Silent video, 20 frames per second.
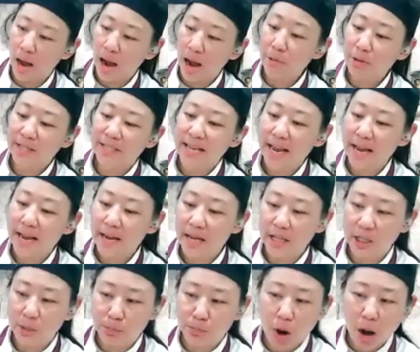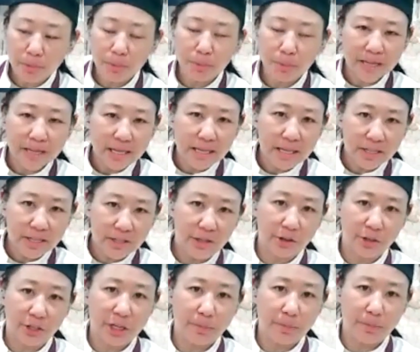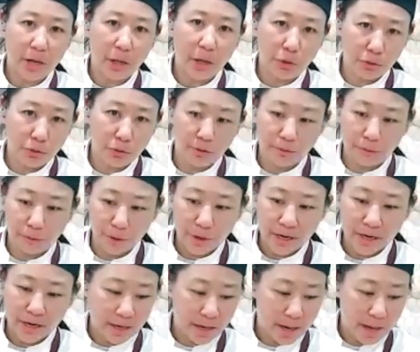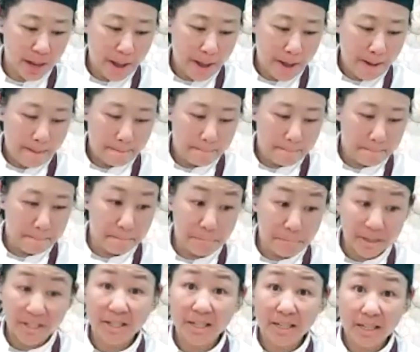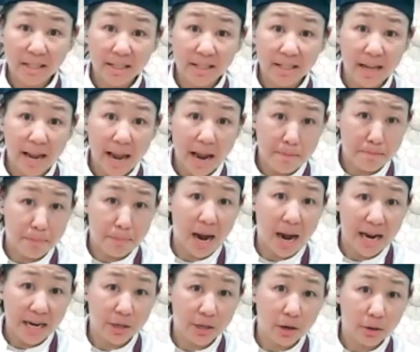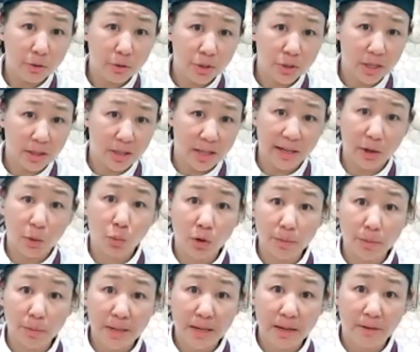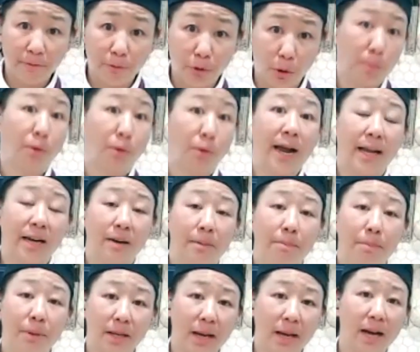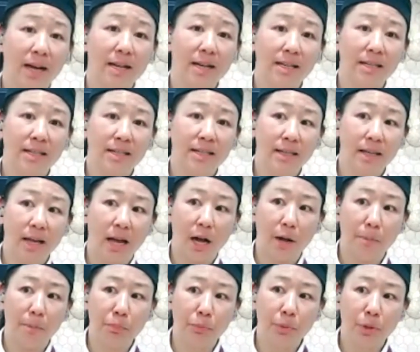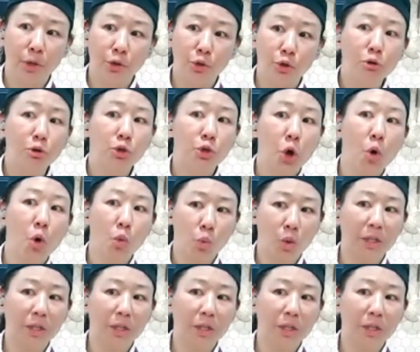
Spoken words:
I would say it's probably easier to make gluten-free biscuits and pie doughs than it would be for bread, because you don't